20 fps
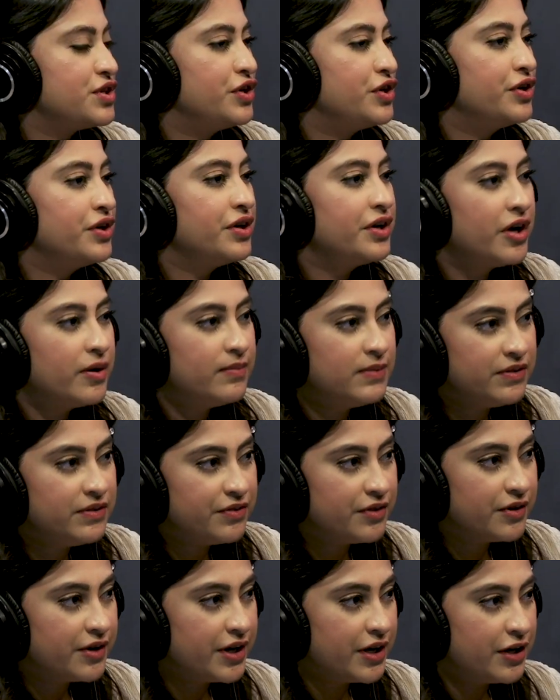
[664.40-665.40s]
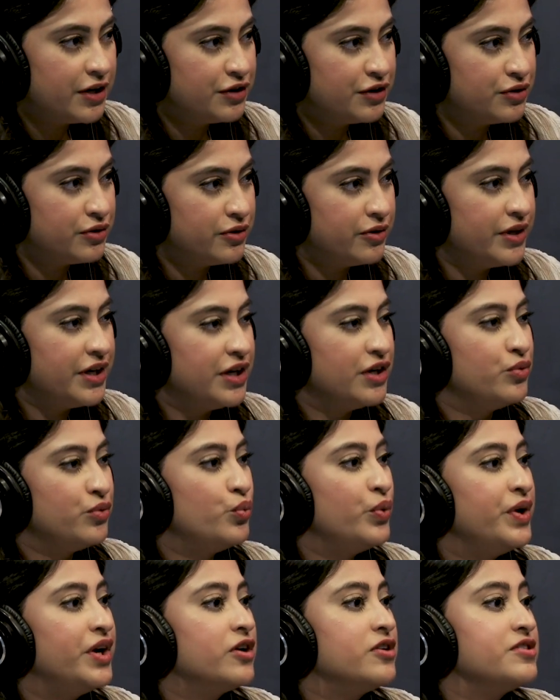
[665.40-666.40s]
So you're going to come in for an annual, and
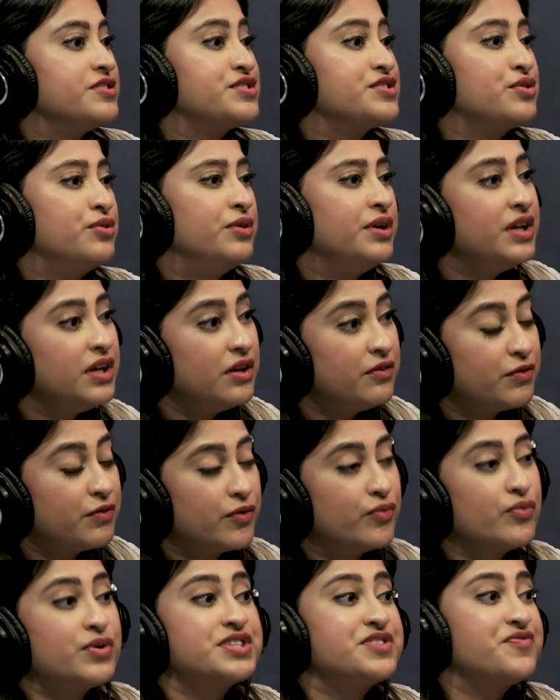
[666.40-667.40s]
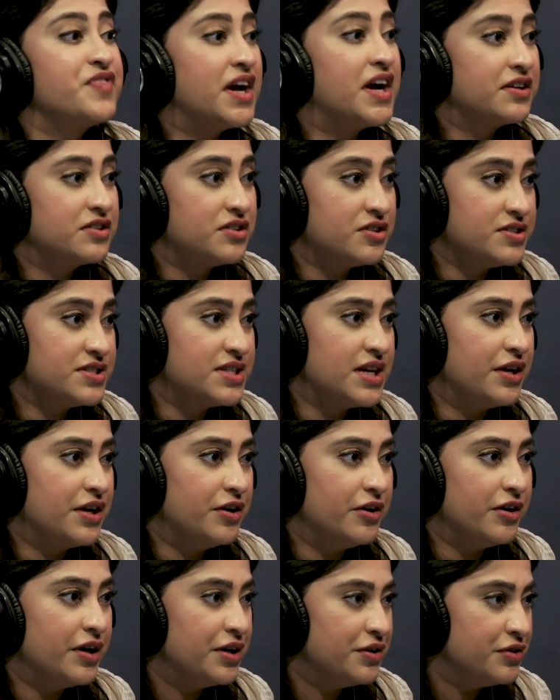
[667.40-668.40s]
we are screening for risk factors at
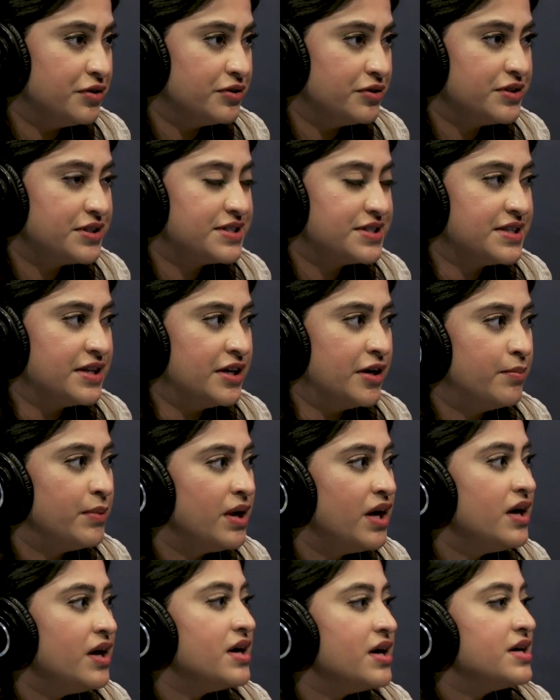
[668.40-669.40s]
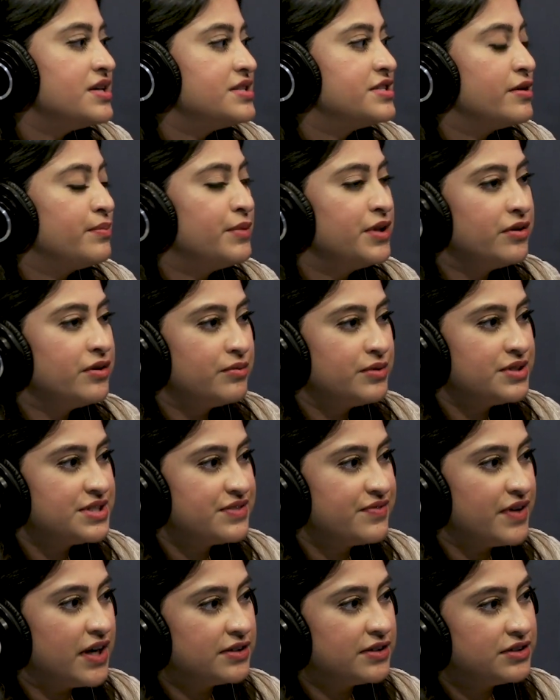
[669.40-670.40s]
your annual exam. Some of the
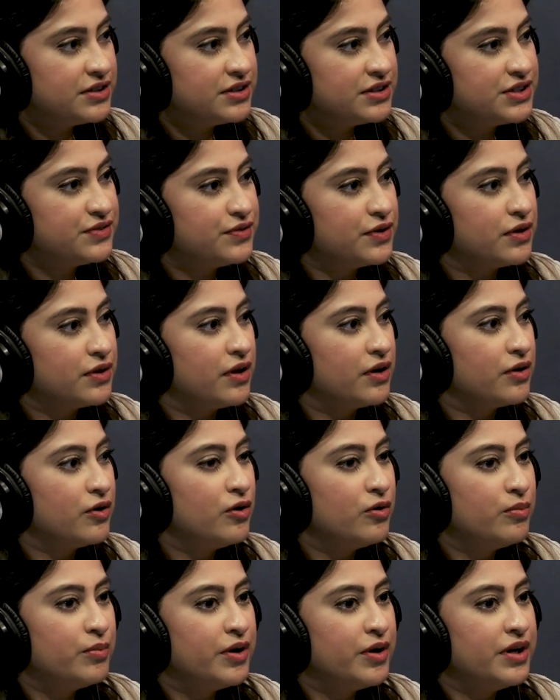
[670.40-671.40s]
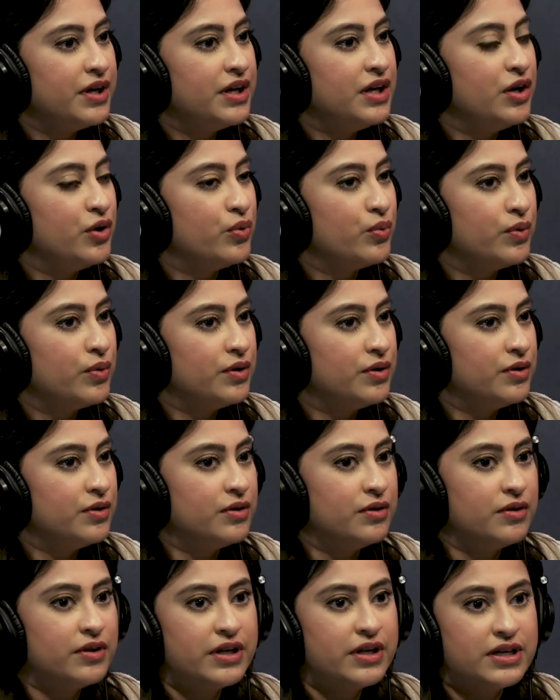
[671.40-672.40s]
risk factors for glaucoma
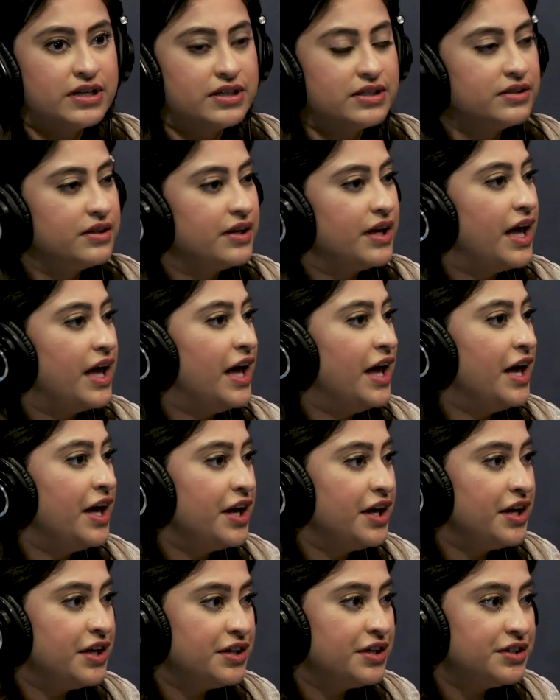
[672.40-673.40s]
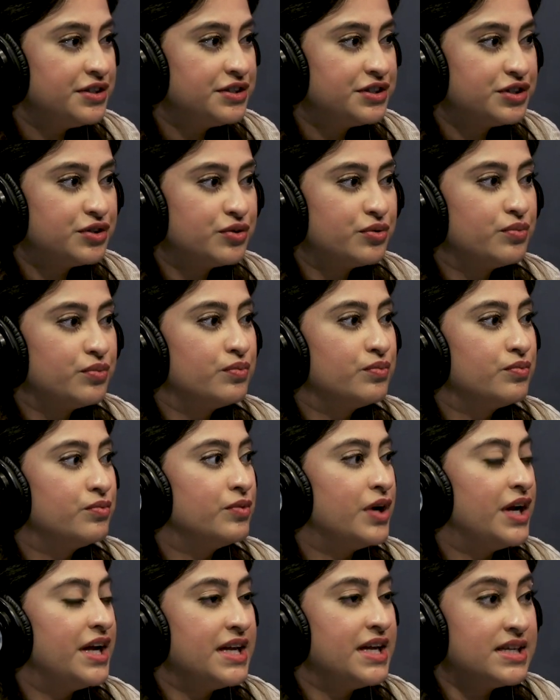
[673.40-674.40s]
equal age,
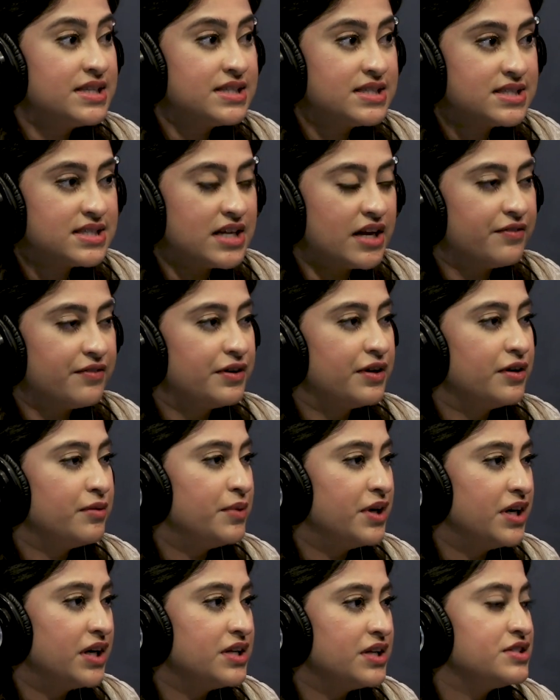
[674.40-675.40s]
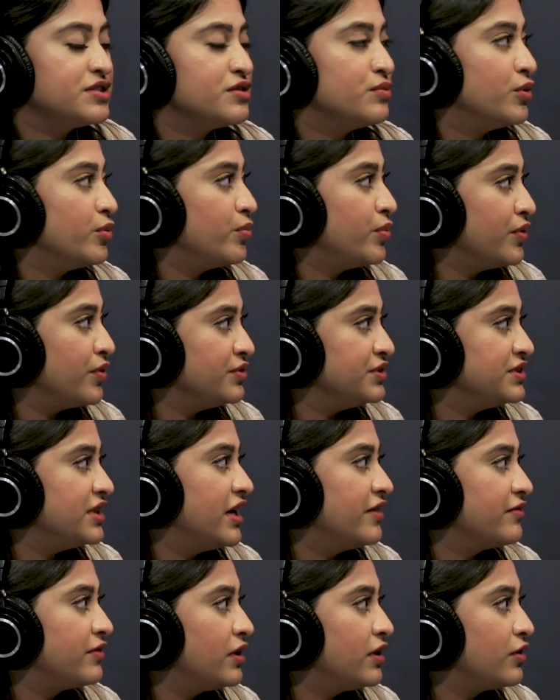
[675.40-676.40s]
race. African Americans are more prone to
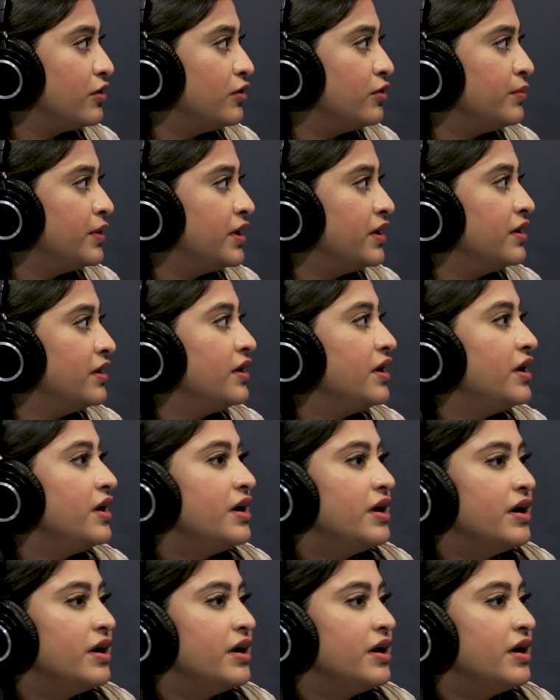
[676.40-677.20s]
have glaucoma.